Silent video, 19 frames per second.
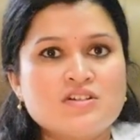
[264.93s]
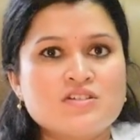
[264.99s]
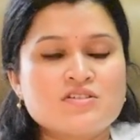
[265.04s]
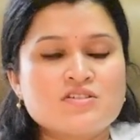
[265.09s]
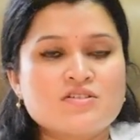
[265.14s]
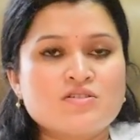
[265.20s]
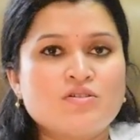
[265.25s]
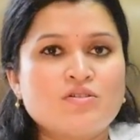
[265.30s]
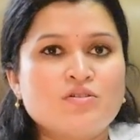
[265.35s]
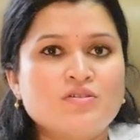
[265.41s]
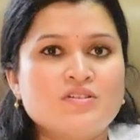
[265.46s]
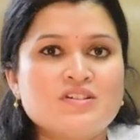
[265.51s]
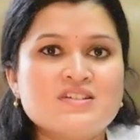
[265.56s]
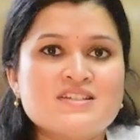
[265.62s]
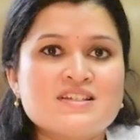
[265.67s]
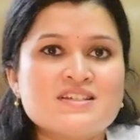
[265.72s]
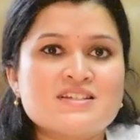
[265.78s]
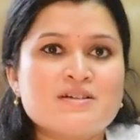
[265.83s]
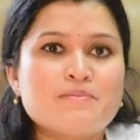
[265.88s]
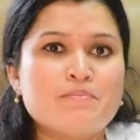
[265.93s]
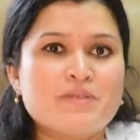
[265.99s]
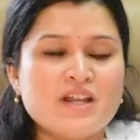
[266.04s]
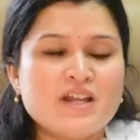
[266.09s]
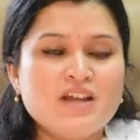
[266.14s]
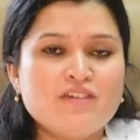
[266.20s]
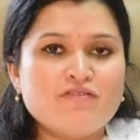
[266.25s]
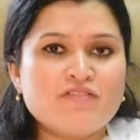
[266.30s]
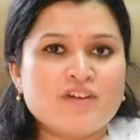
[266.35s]
So this is a
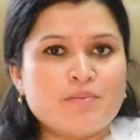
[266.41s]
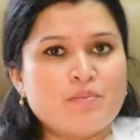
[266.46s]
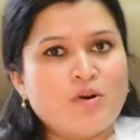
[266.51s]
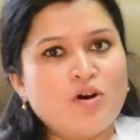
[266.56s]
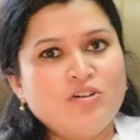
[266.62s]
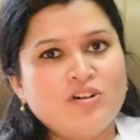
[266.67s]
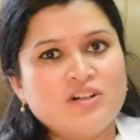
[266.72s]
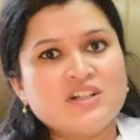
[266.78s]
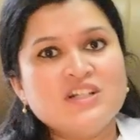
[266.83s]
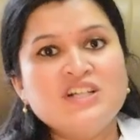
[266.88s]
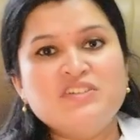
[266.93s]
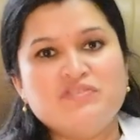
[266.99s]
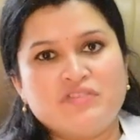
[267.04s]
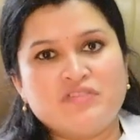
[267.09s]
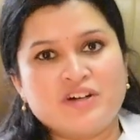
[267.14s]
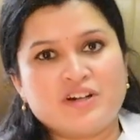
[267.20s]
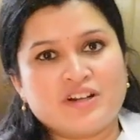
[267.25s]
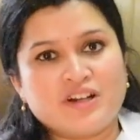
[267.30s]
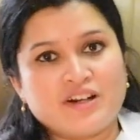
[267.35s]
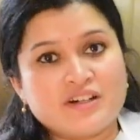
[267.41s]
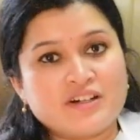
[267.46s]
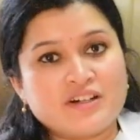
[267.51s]
brief about infertility.